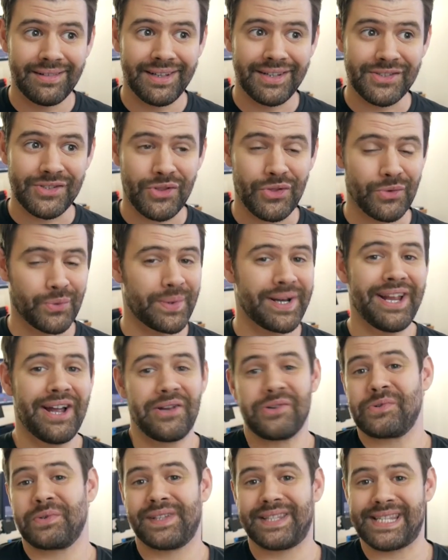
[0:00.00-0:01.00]
is
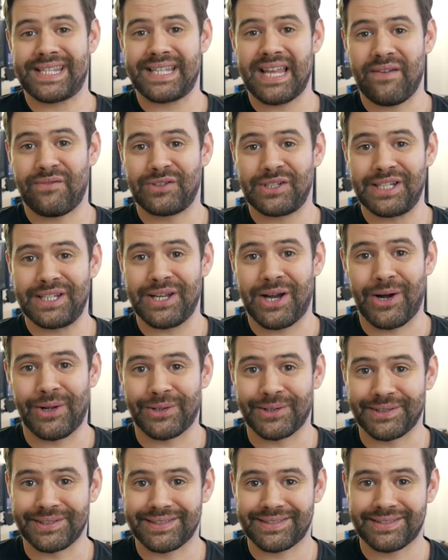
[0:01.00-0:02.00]

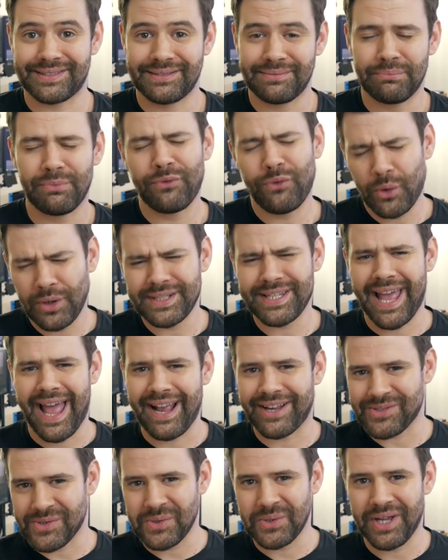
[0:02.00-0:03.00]
$370. Before
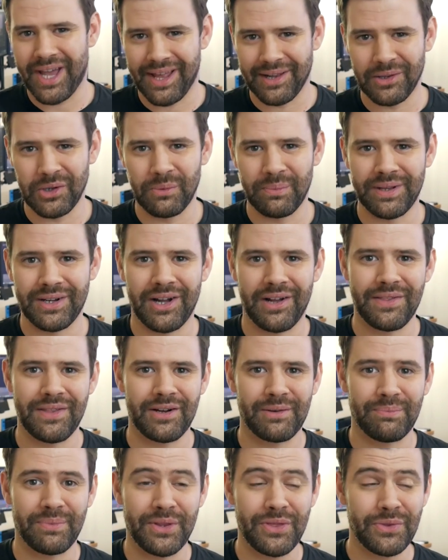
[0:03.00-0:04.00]
tax, so it'll add a little bit on
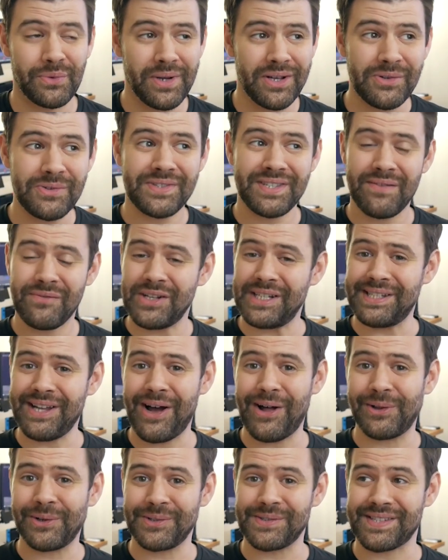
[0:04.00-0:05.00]
there, but
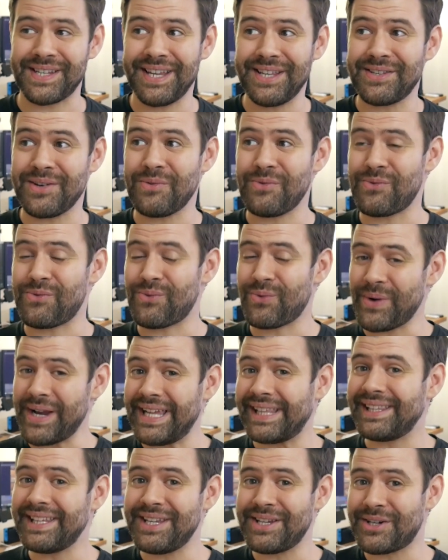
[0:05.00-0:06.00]
$370 is a
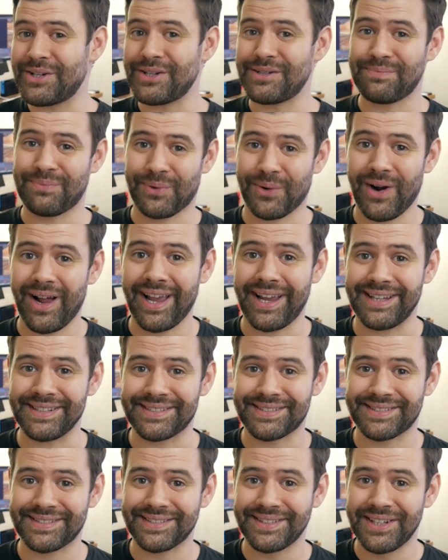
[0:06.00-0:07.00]
really good
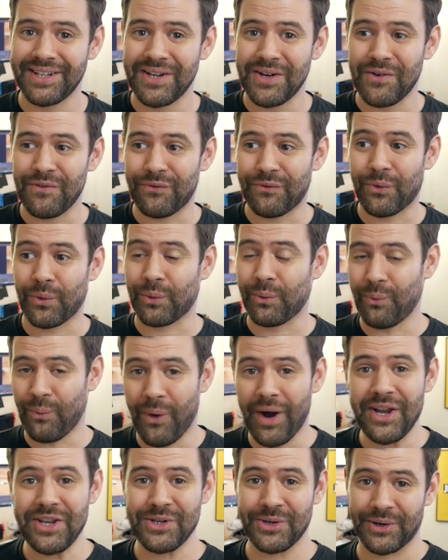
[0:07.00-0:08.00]
price for
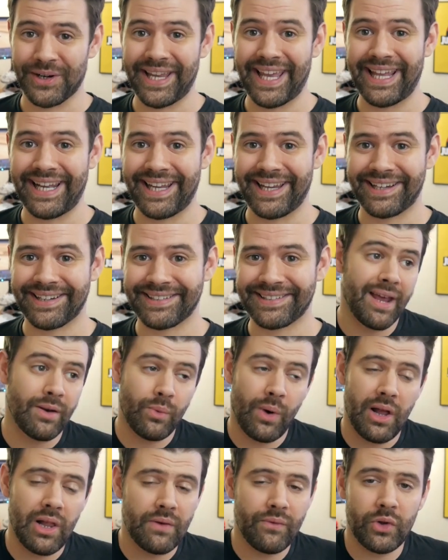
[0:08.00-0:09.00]
what you're getting. And
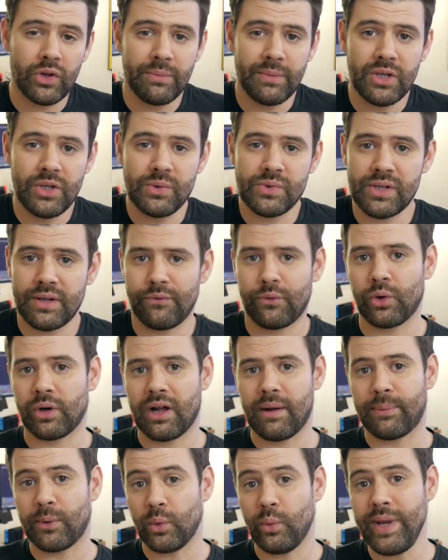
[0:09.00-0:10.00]
while I've only been using it for a
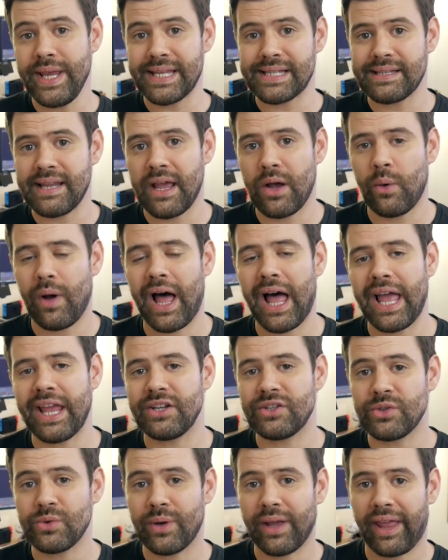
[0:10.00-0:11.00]
couple of weeks now, I
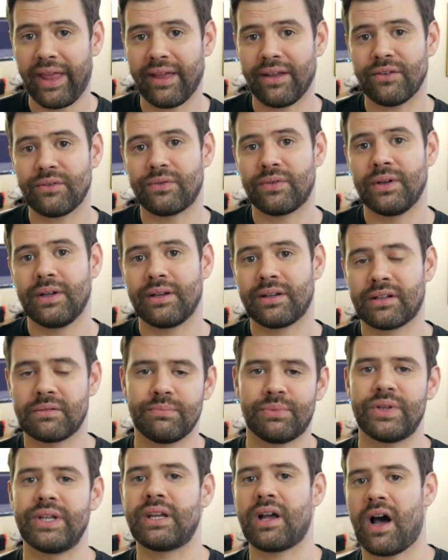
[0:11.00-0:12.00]
do have
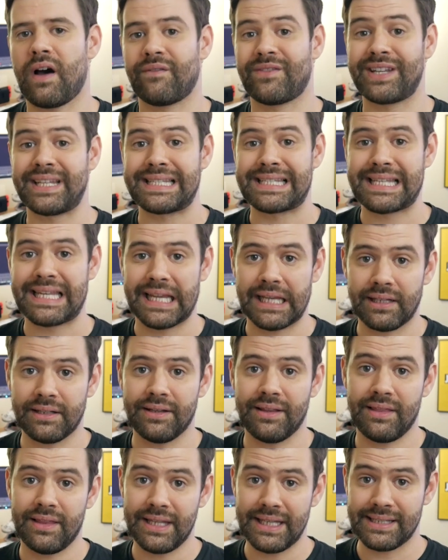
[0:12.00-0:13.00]
complete confidence
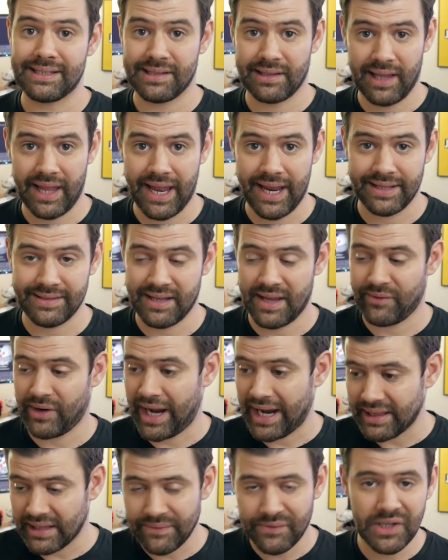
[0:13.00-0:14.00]
in these legs. They have a
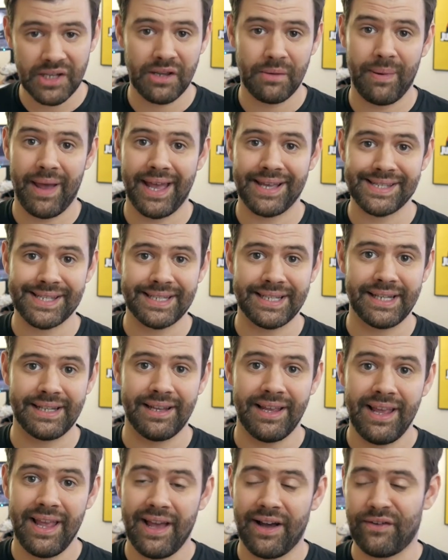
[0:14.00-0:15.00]
high lifting
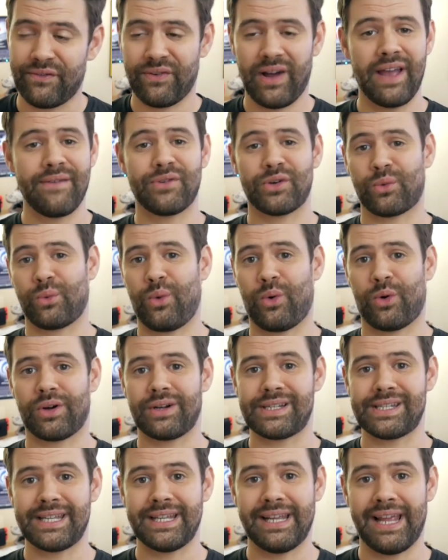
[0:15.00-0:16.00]
capacity, a five-year
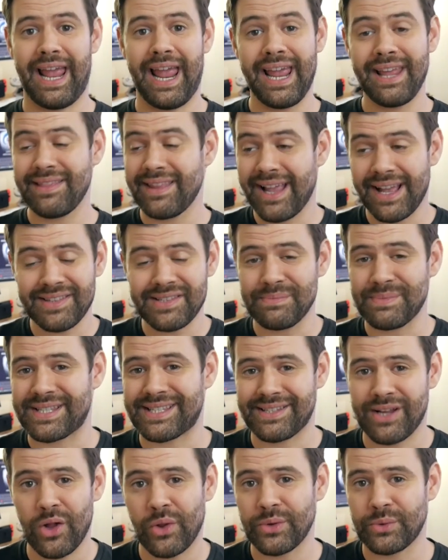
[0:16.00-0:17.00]
warranty, and they got some
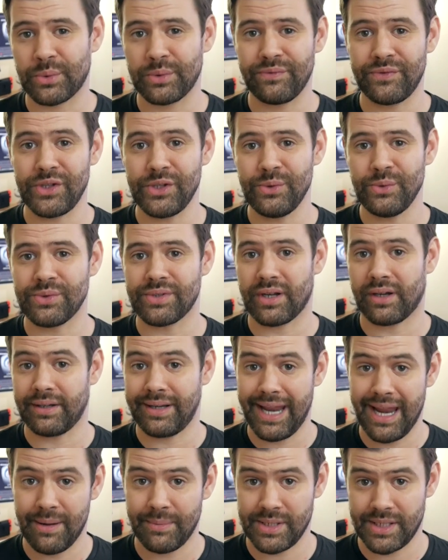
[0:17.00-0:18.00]
solid reviews
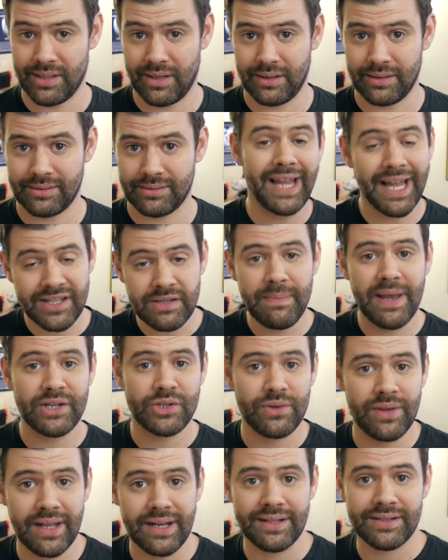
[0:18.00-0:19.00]
on Amazon. Not to
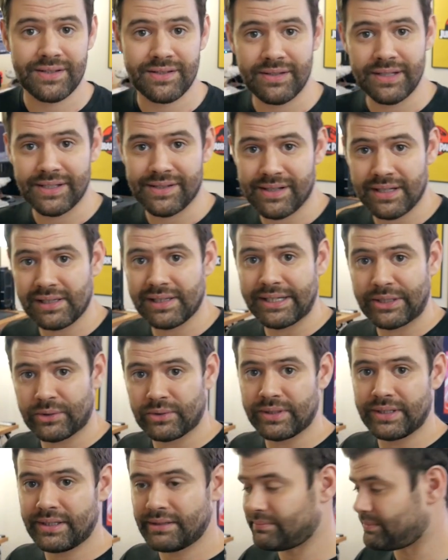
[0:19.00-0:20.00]
mention that it's it's
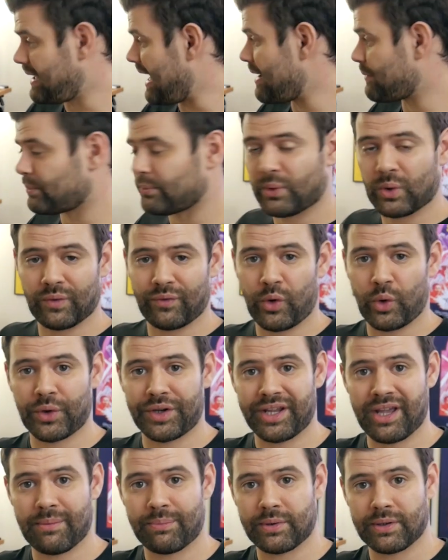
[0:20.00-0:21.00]
clearly capable of
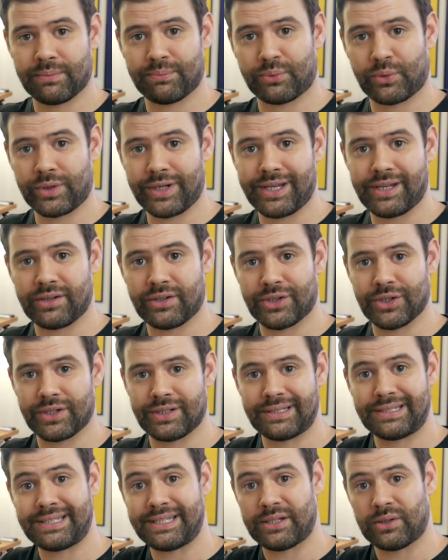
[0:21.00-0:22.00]
holding up a pretty
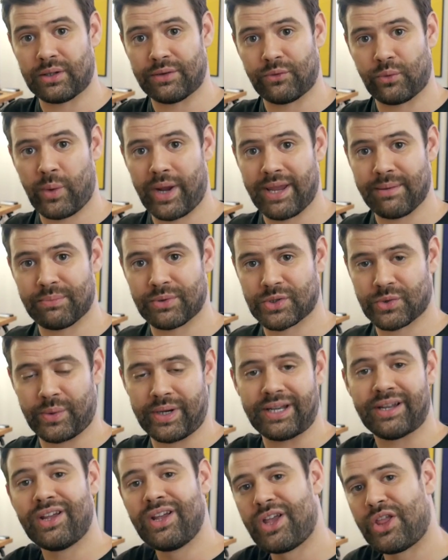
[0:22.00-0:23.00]
good deal of weight
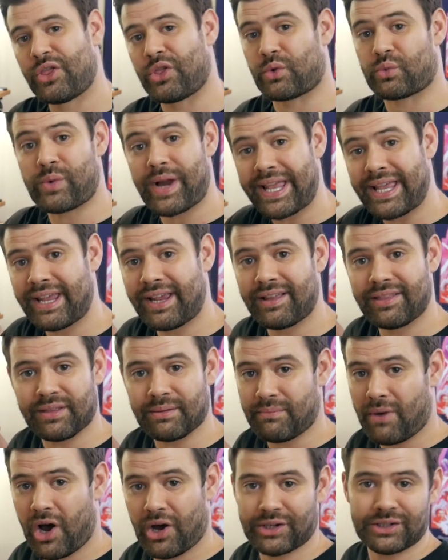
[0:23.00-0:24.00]
between the rigging,
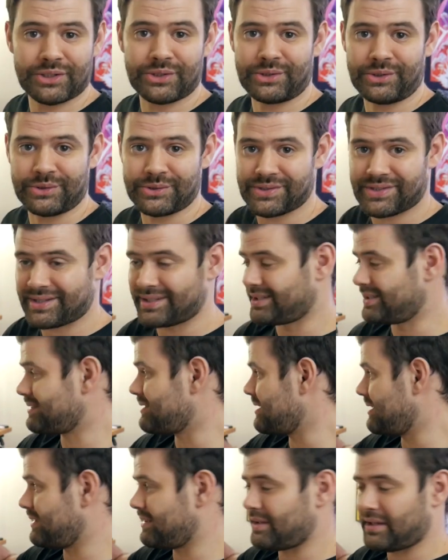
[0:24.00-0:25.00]
the monitors, the,
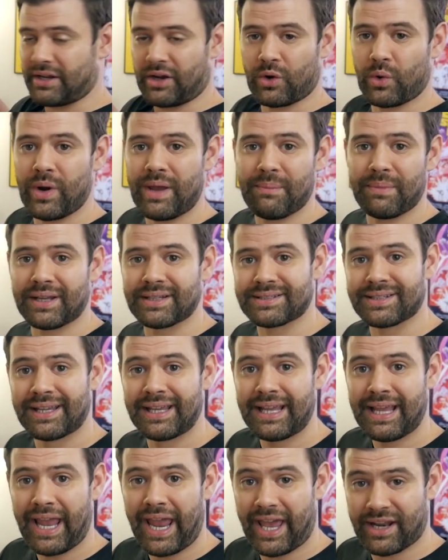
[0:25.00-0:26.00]
the, the equipment,
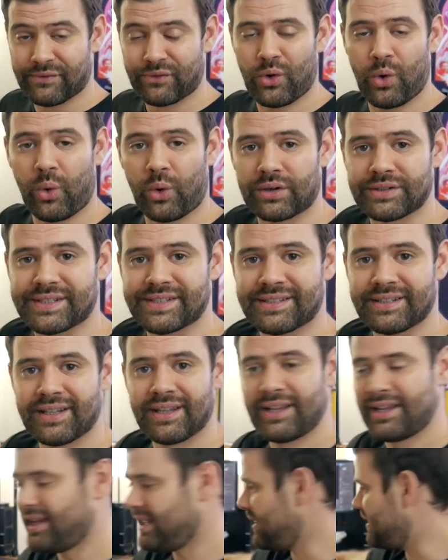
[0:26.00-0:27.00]
and of course,
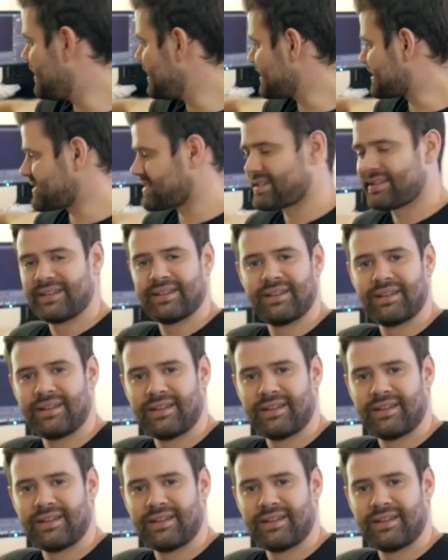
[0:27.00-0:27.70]
this